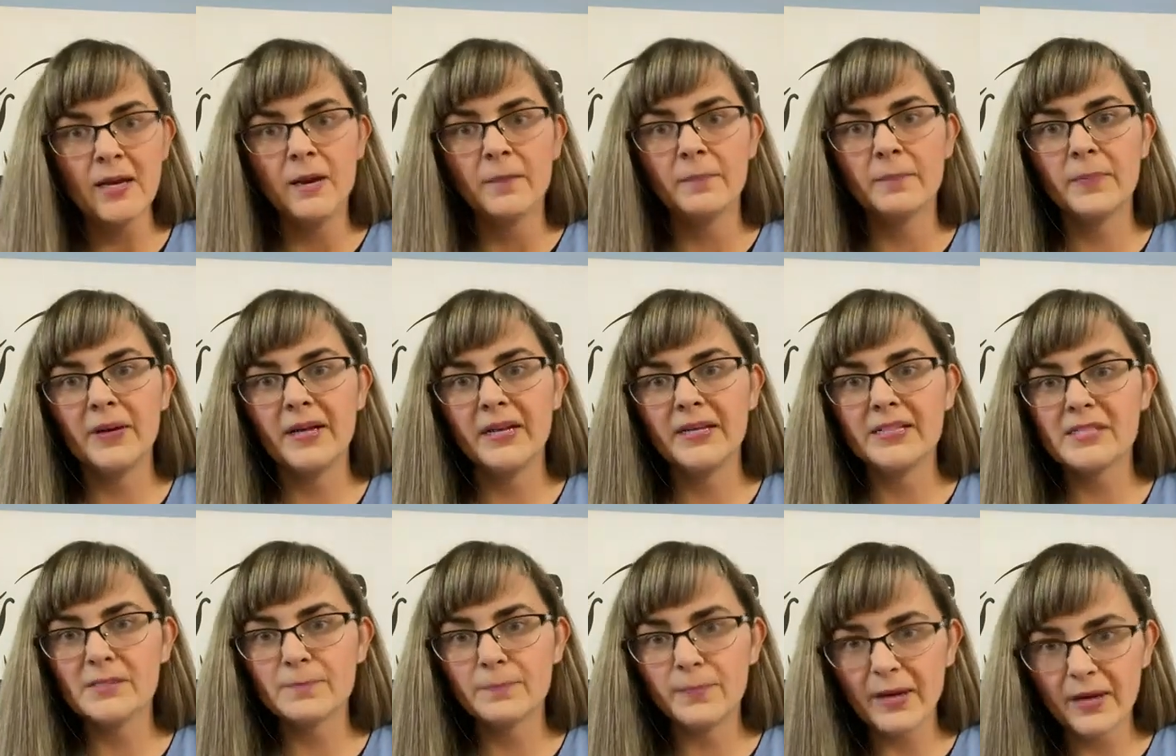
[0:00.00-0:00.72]
but
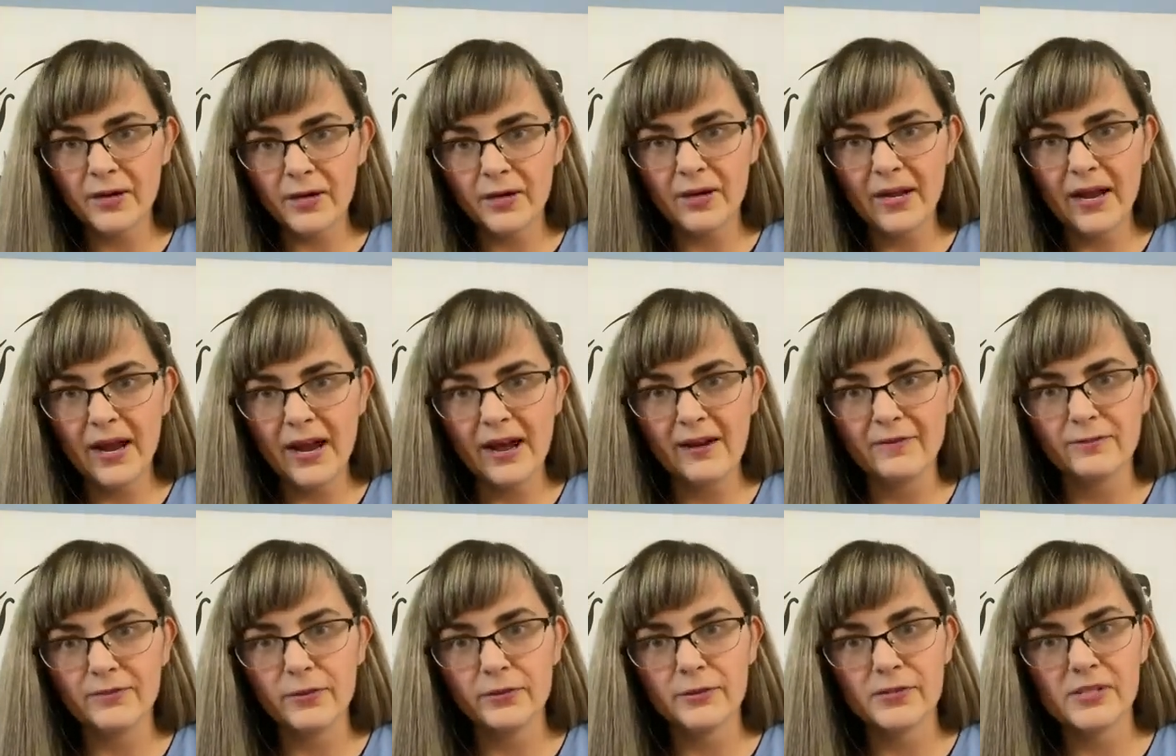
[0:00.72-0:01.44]
it's better to
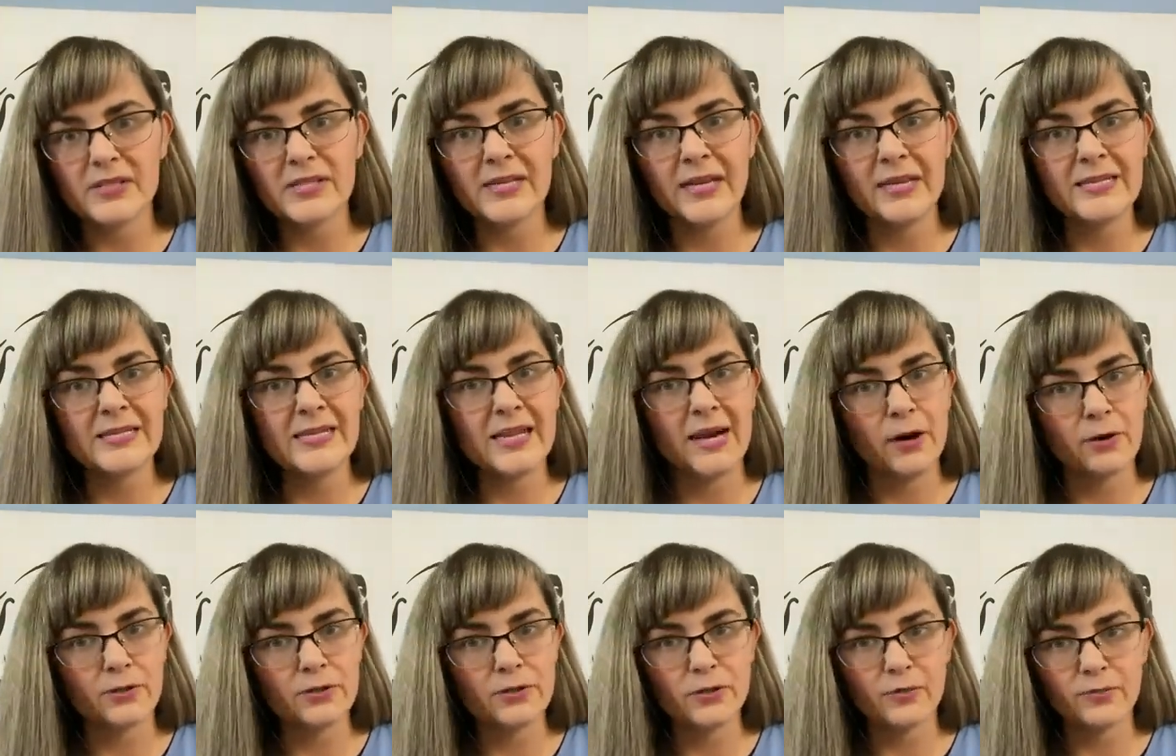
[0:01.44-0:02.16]
have those sent
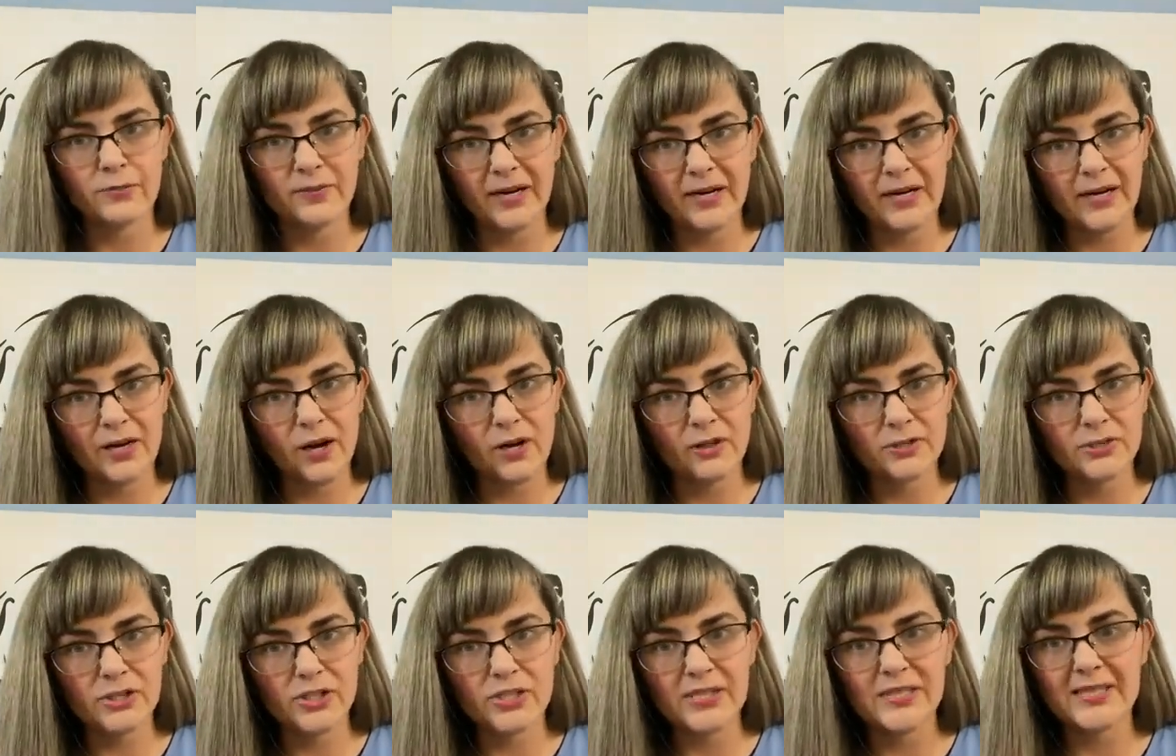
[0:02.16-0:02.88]
out to a
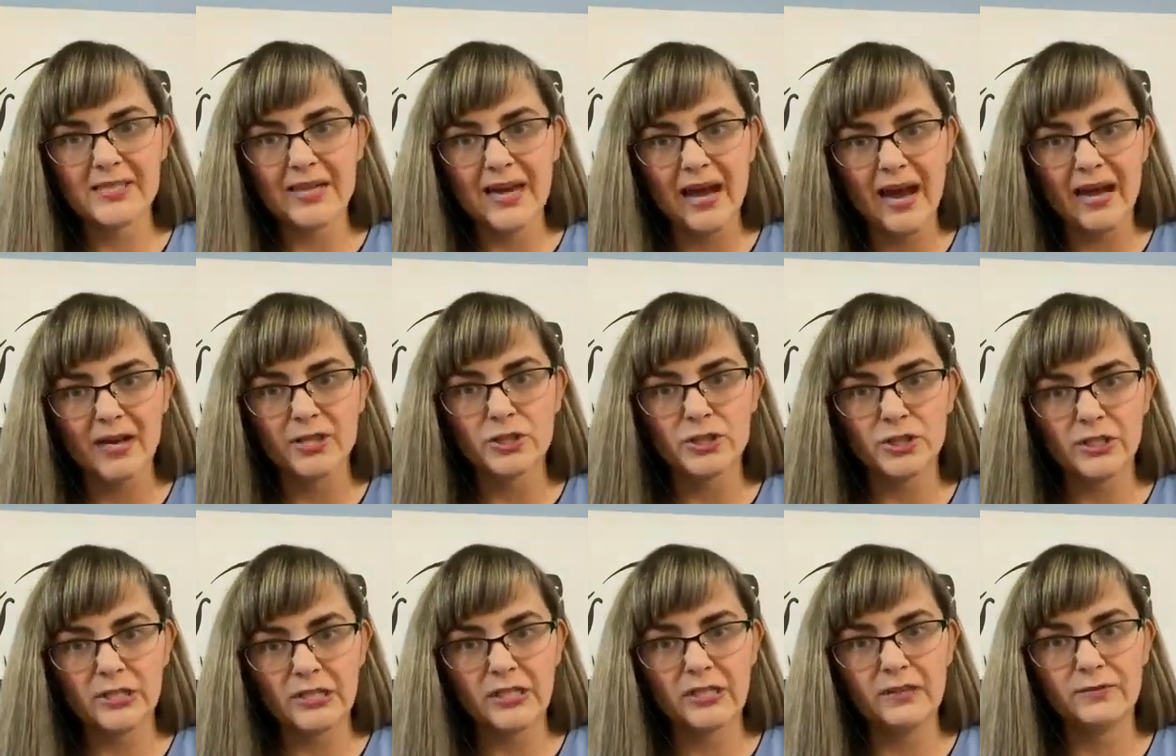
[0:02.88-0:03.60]
radiologist to
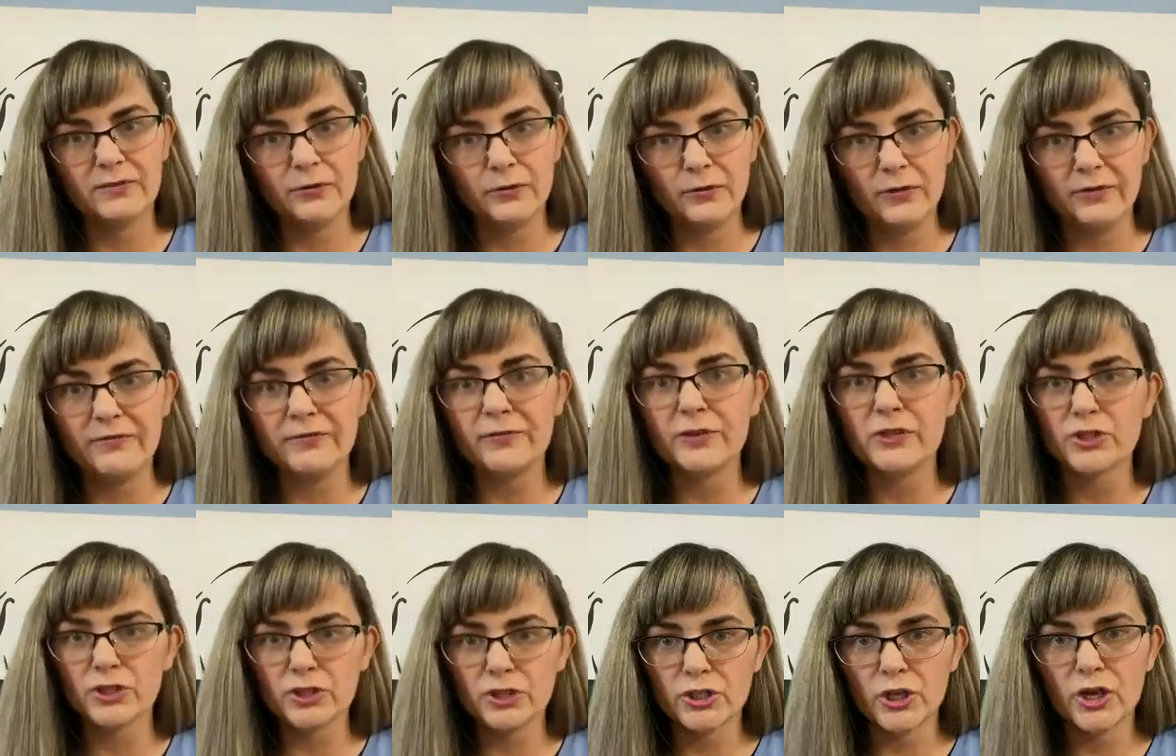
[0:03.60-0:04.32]
actually give you a for
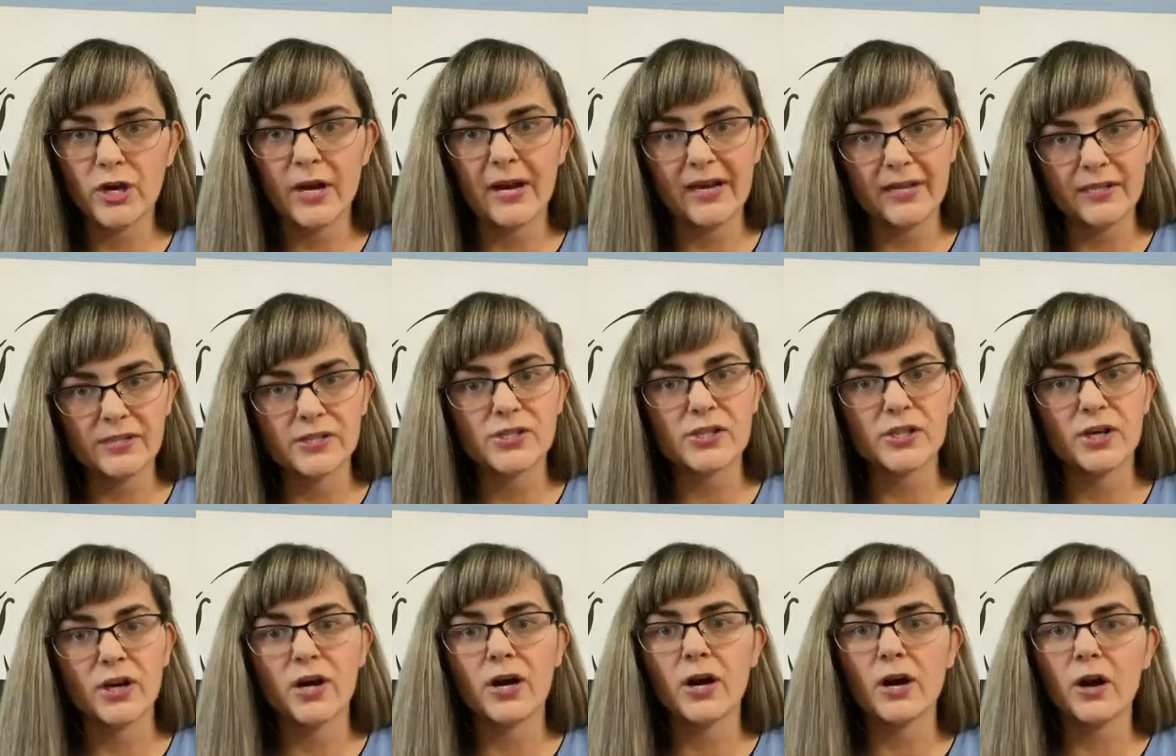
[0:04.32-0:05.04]
sure
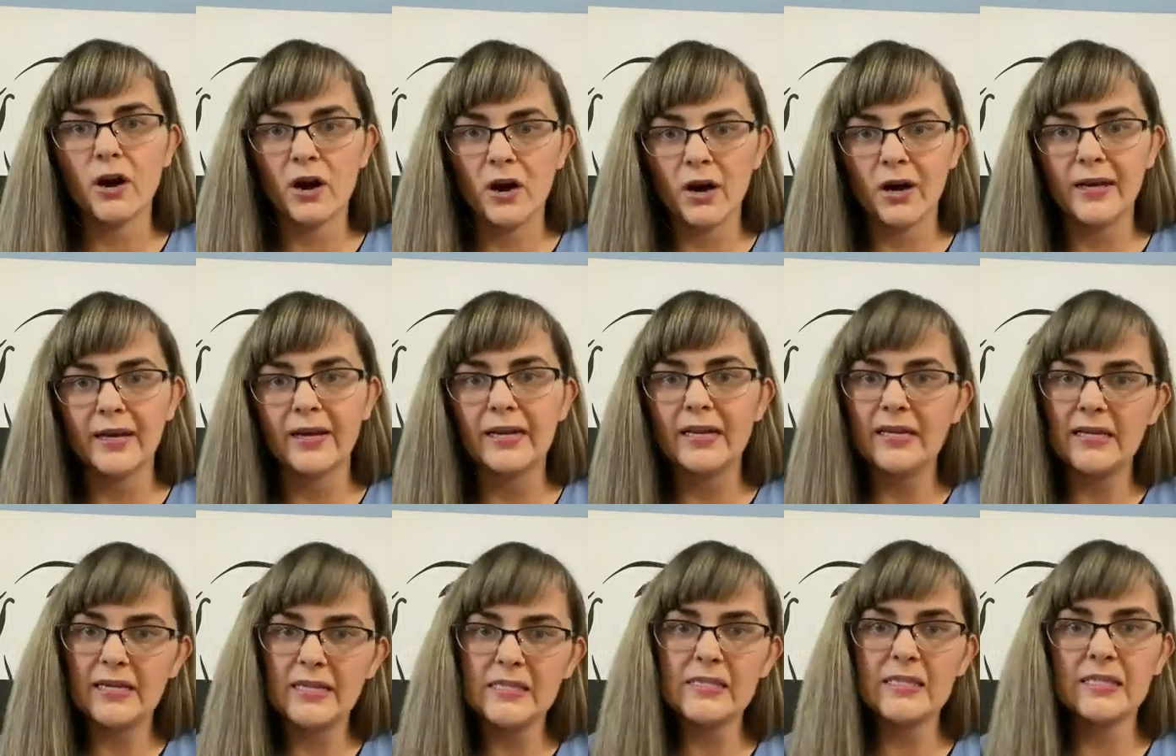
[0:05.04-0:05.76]
answer on
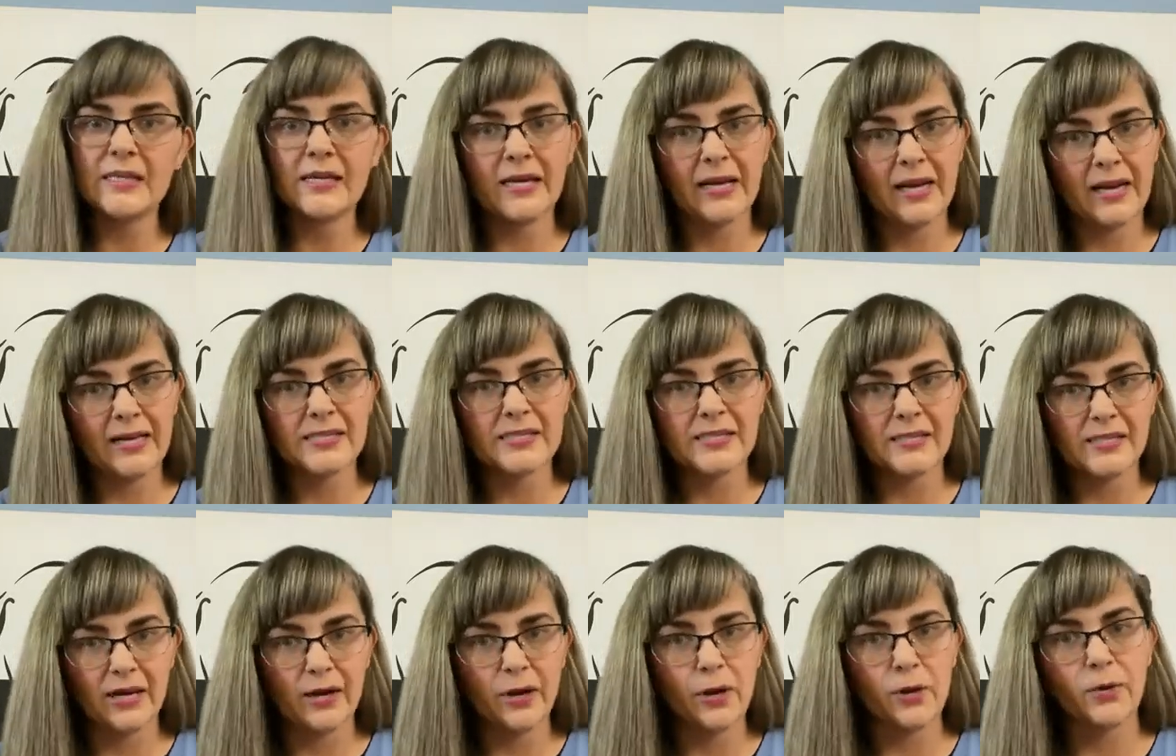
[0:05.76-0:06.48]
is it an
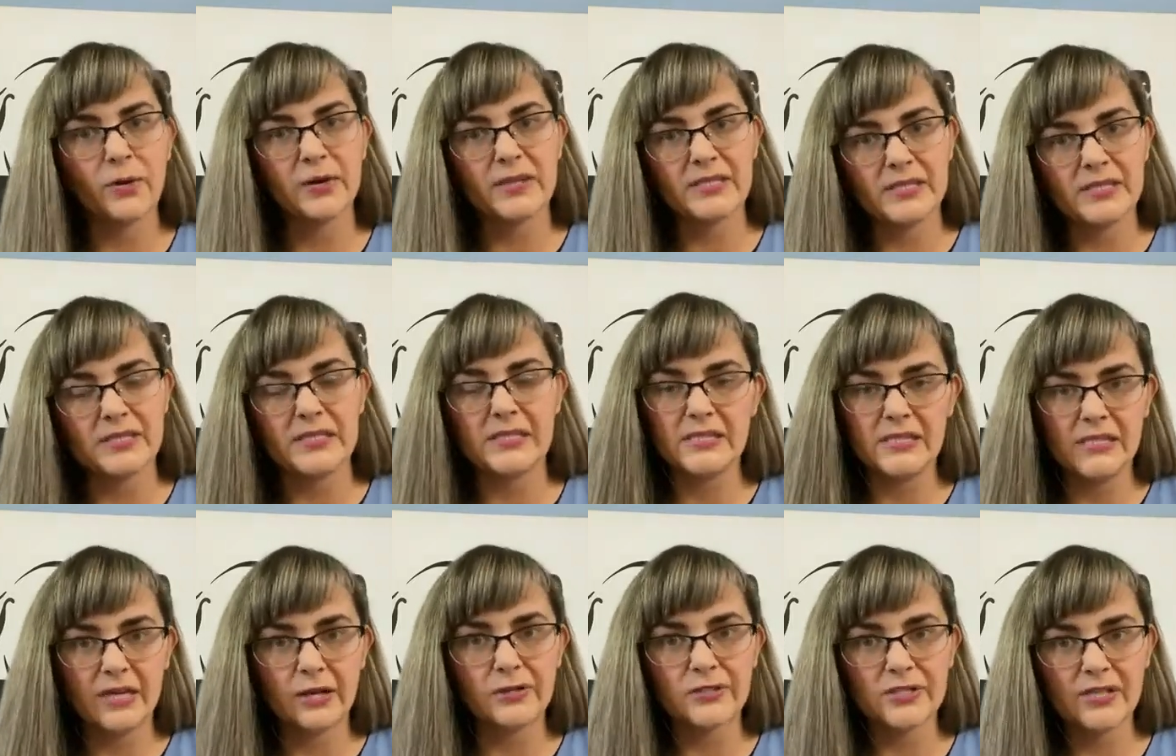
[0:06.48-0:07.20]
ACL or a
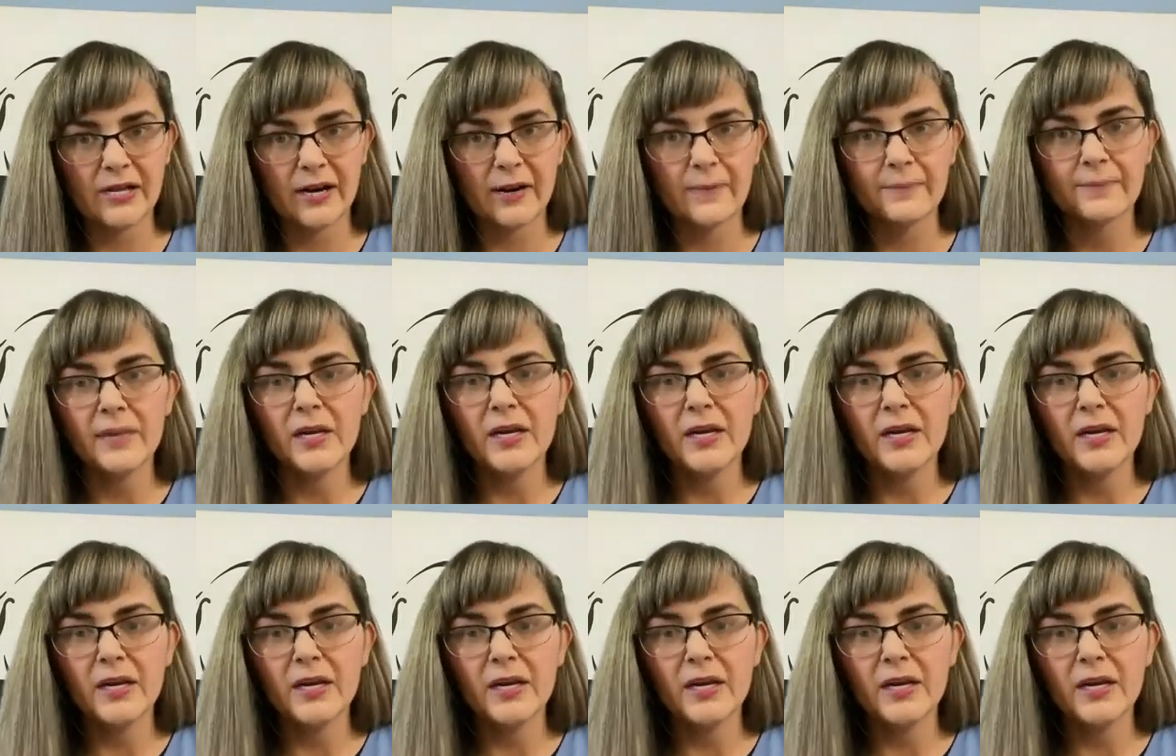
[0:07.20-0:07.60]
CCL tear.